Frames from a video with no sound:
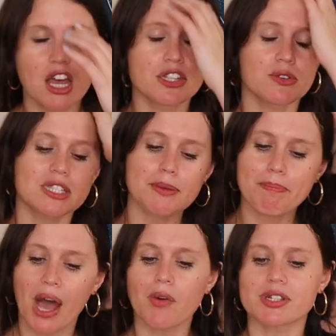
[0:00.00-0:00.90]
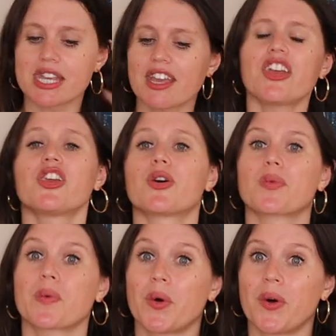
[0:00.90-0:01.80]
So it's about taking your
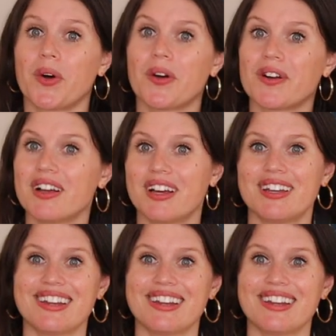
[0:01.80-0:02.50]
role,